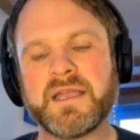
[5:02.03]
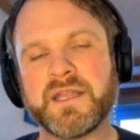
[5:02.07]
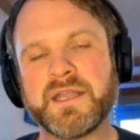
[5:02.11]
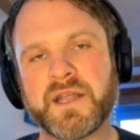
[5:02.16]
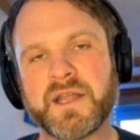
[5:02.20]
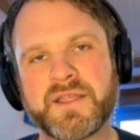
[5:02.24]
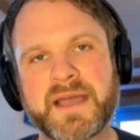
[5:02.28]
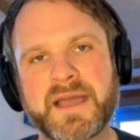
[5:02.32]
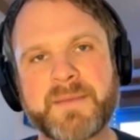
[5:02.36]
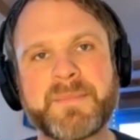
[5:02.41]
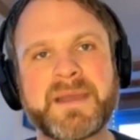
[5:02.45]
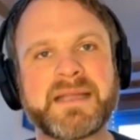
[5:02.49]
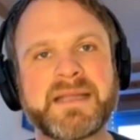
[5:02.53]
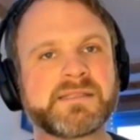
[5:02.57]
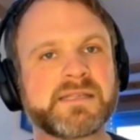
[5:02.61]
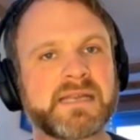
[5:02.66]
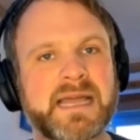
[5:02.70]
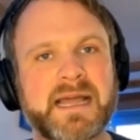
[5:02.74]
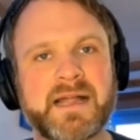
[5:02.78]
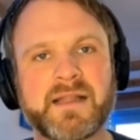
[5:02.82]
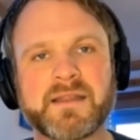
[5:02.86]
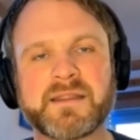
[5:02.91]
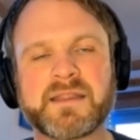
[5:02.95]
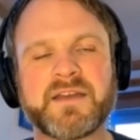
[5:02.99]
their
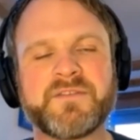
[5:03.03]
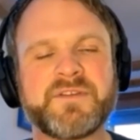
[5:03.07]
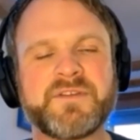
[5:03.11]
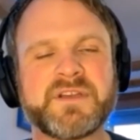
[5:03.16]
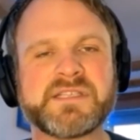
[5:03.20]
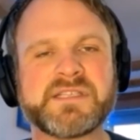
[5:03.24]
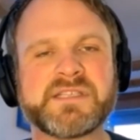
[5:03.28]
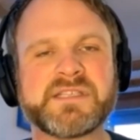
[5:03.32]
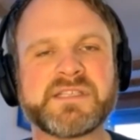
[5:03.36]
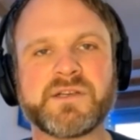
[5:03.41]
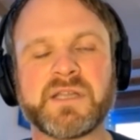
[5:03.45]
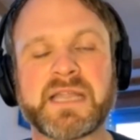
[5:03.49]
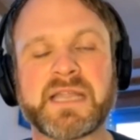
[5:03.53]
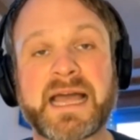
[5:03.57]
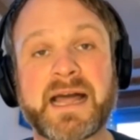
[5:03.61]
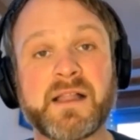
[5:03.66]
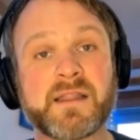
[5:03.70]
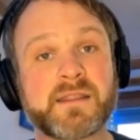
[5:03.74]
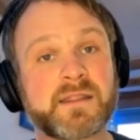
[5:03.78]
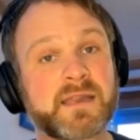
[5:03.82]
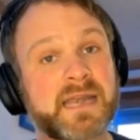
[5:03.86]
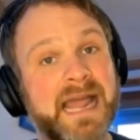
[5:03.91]
mental health, their physical health,